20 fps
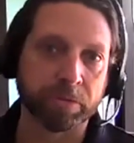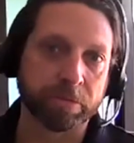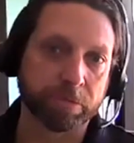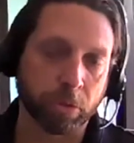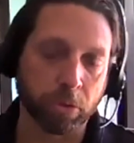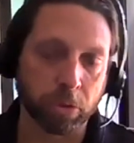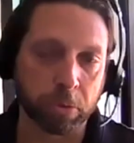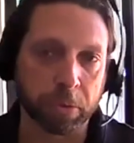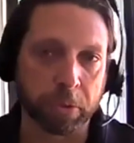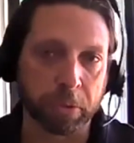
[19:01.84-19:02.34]

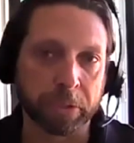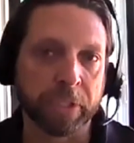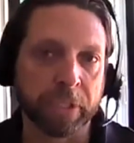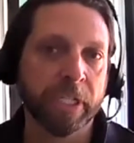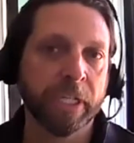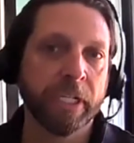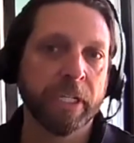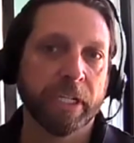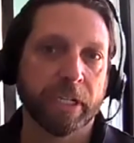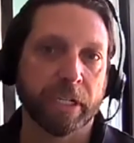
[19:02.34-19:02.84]
forward,
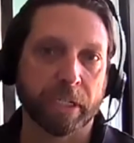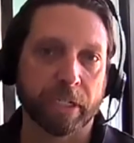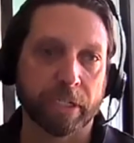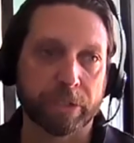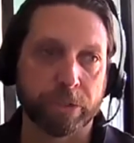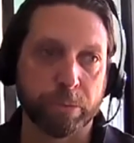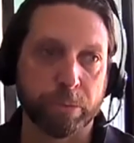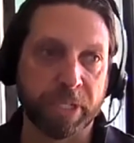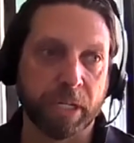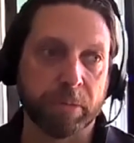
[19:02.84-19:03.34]

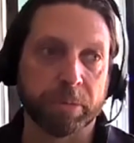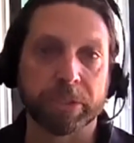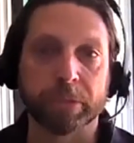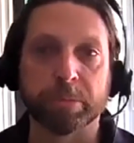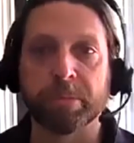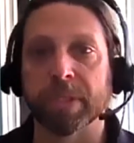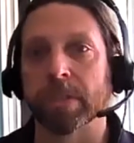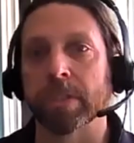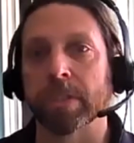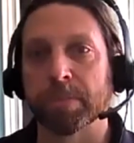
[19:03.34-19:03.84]
to be able to
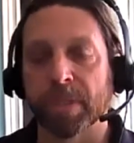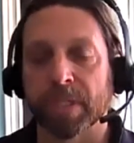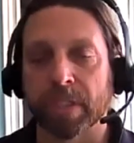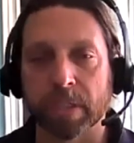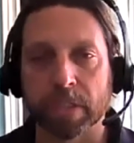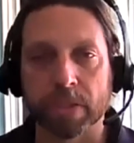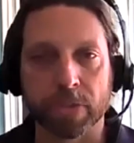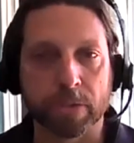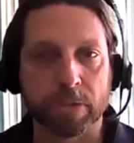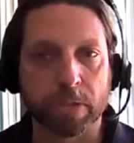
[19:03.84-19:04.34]
build upon
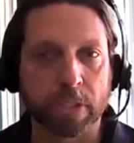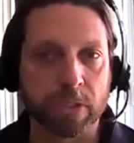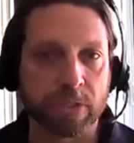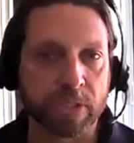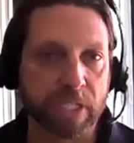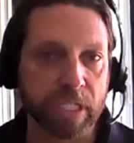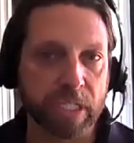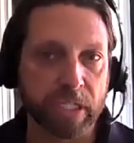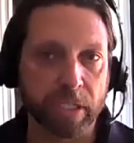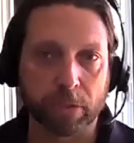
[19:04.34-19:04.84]
it. So you can
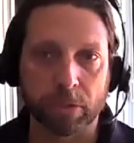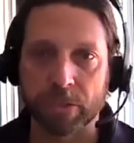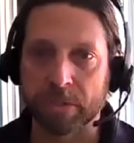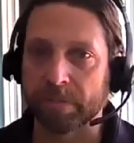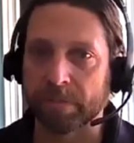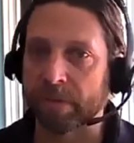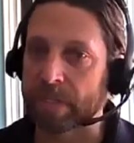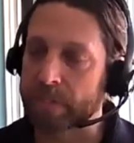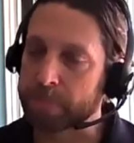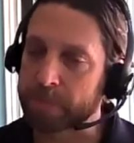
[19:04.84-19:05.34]
see that there's
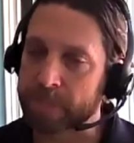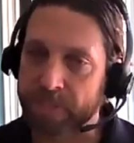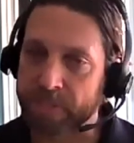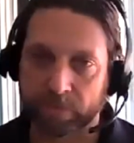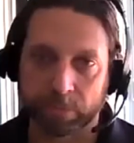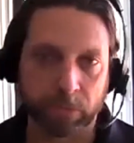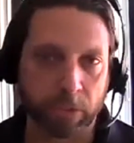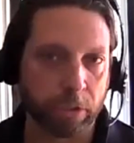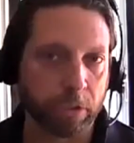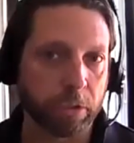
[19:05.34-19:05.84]
investments
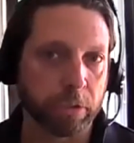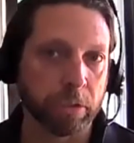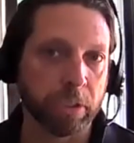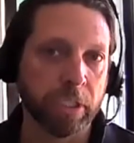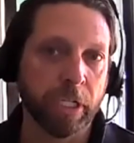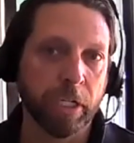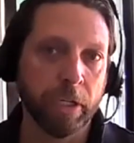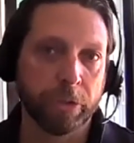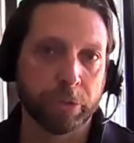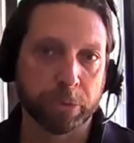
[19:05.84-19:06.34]
from all
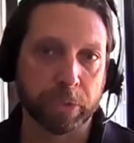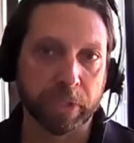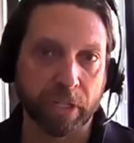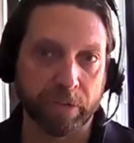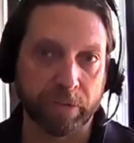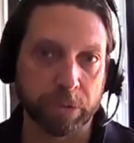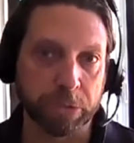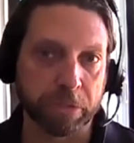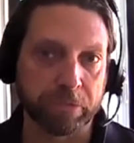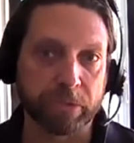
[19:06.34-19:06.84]
three
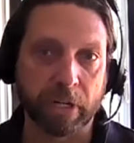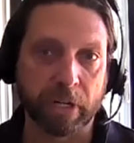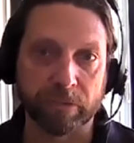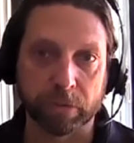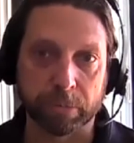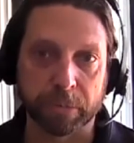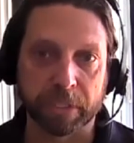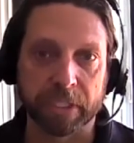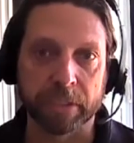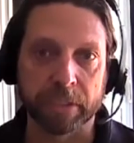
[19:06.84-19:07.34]
levels of
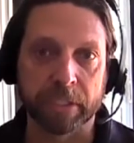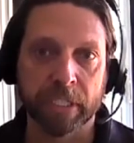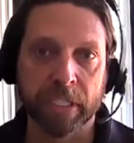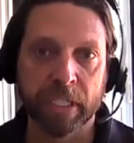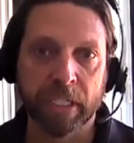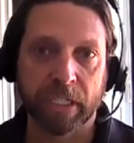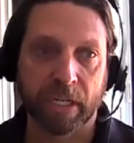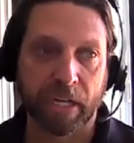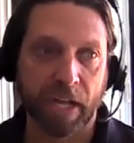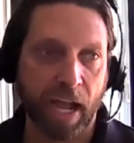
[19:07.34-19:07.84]
government
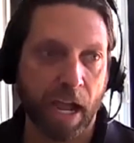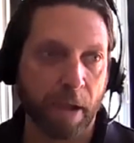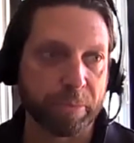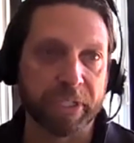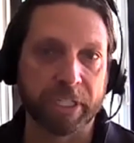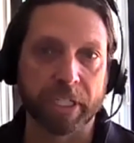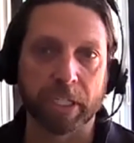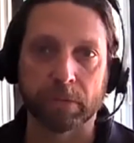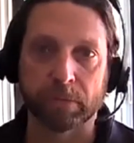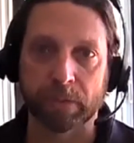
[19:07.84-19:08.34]

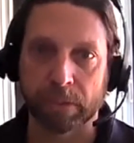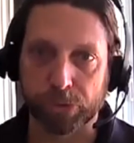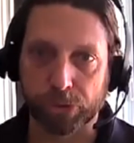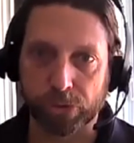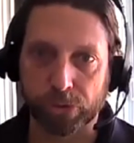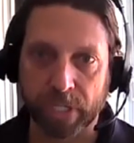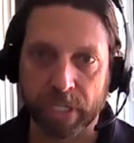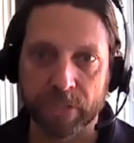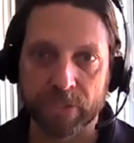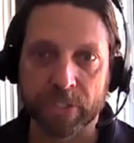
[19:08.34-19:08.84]
happening around
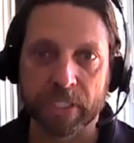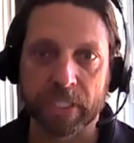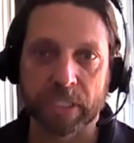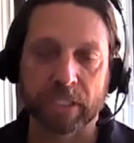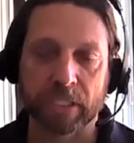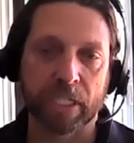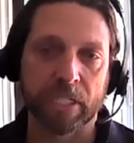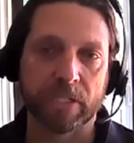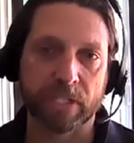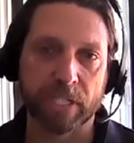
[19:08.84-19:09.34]
transit.
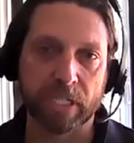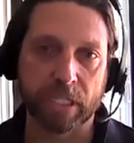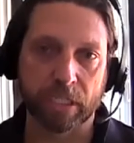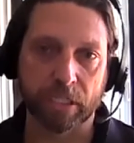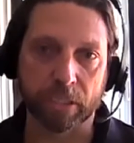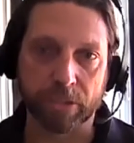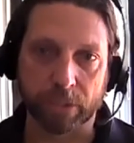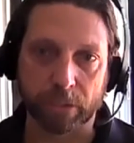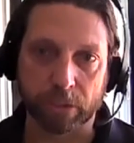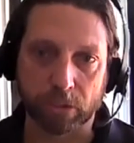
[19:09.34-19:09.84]
They see it
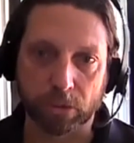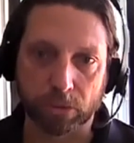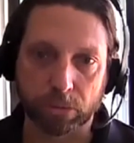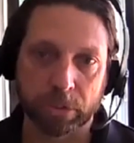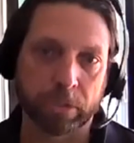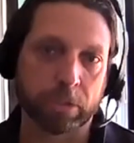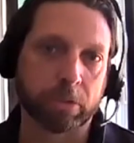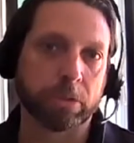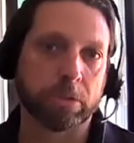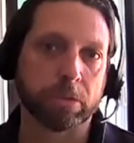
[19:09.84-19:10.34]
as a
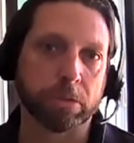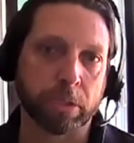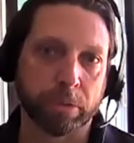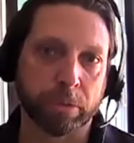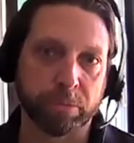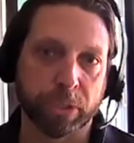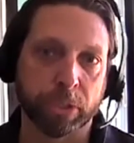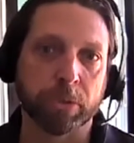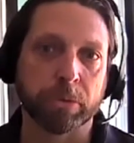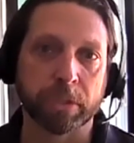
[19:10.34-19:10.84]
critical
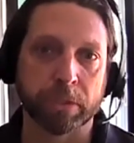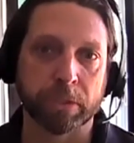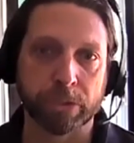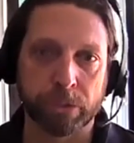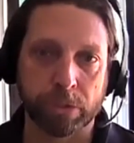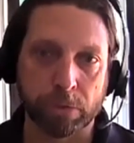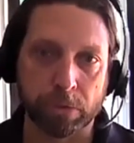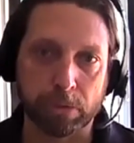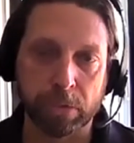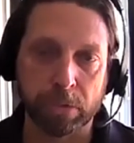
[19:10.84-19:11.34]
component
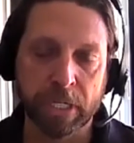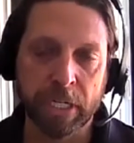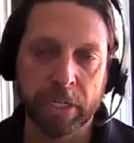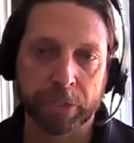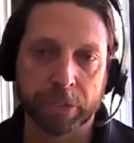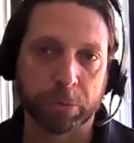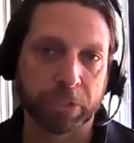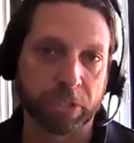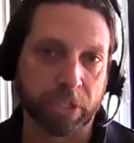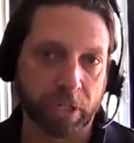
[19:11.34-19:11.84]
to
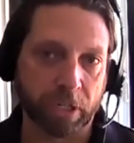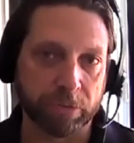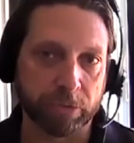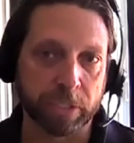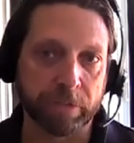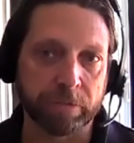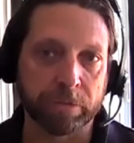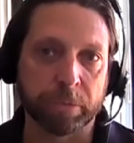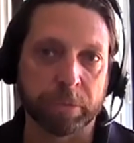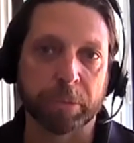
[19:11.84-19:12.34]
the
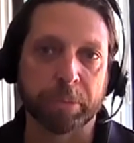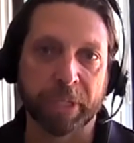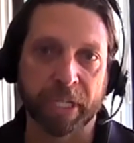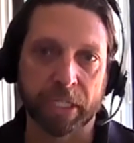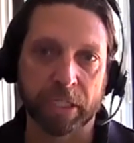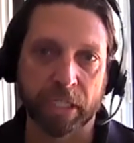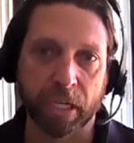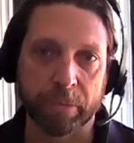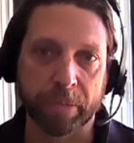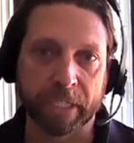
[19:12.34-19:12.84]
recovery from the
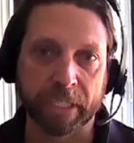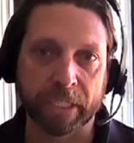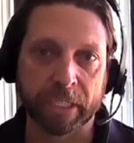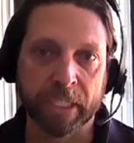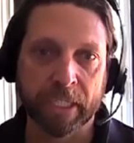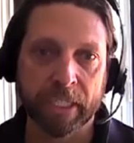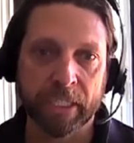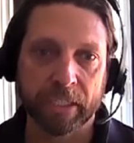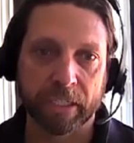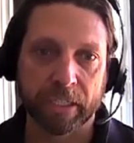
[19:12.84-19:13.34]
pandemic.
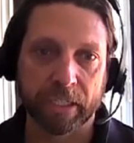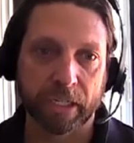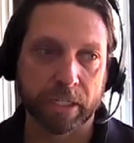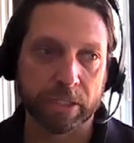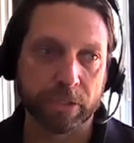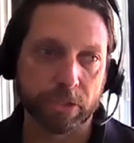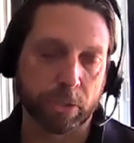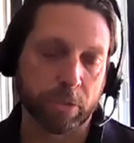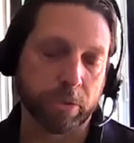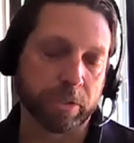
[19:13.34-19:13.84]
And
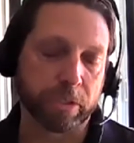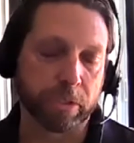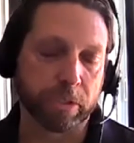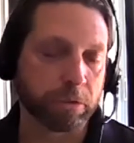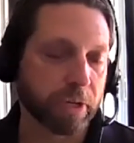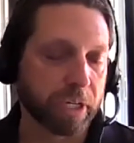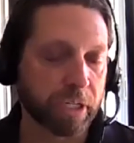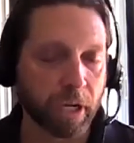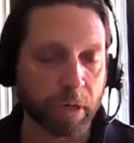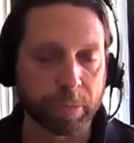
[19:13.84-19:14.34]
so it's a
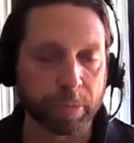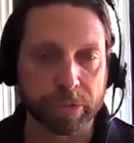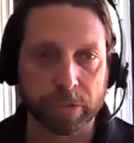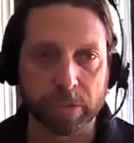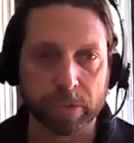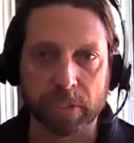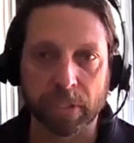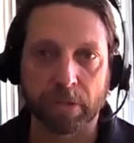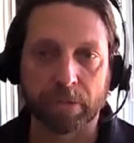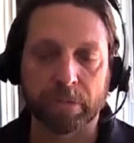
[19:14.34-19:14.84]
great
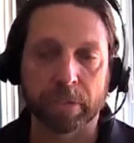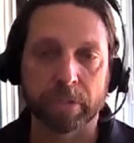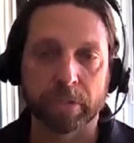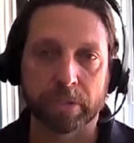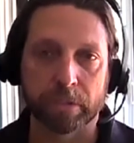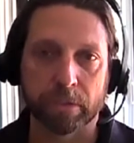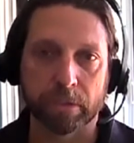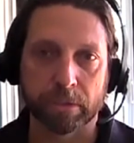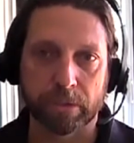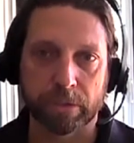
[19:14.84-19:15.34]
opportunity, I think,
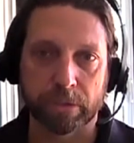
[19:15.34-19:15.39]
to